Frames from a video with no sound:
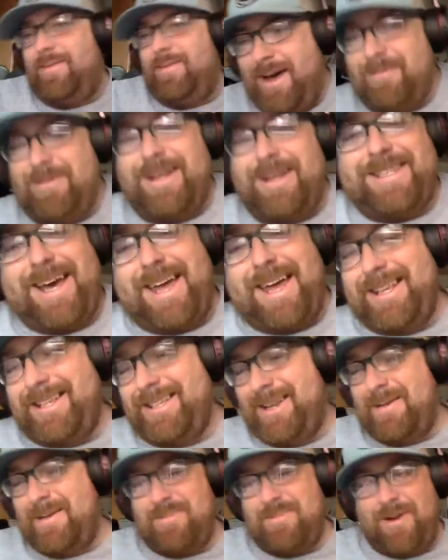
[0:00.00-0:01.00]
I'm going to tie
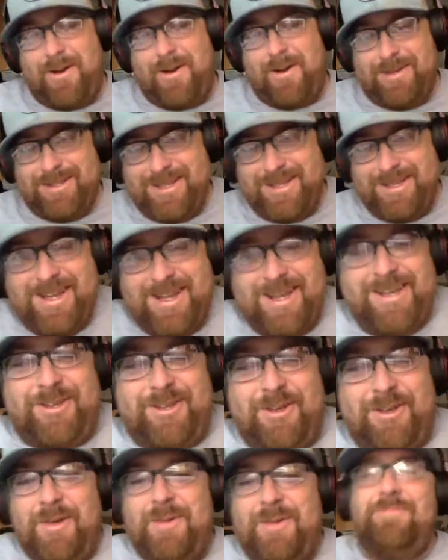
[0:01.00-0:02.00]
this in, I promise.
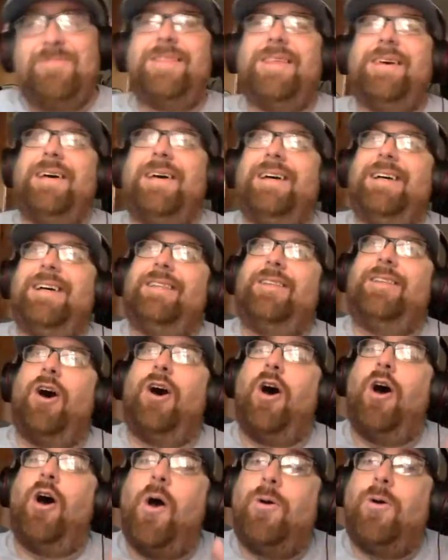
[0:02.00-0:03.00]
So the
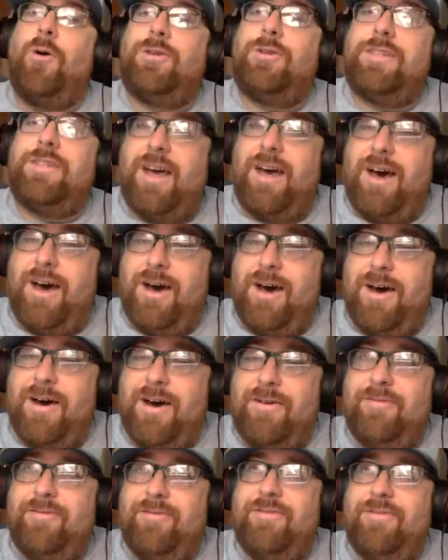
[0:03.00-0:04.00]
host
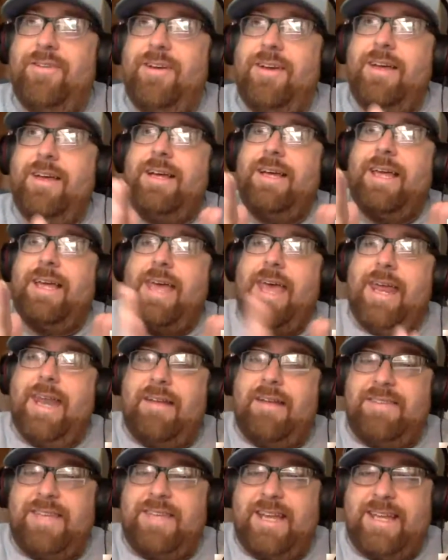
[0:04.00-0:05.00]
of 8
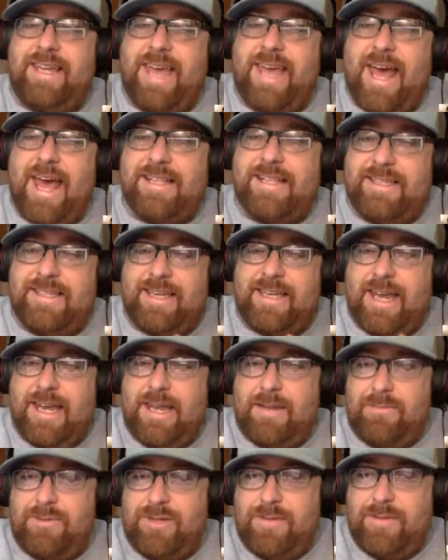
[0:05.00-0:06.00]
out of 10 Cats is a guy
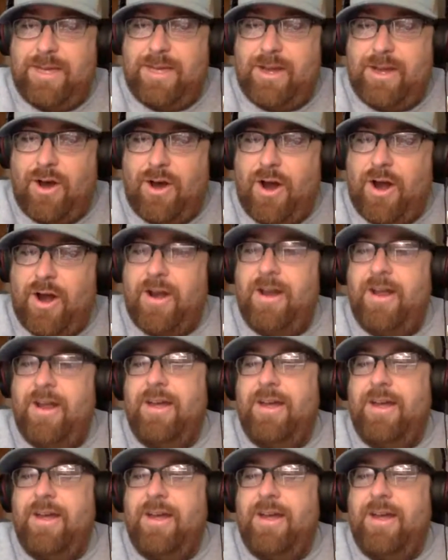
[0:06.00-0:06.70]
named Jimmy Carr.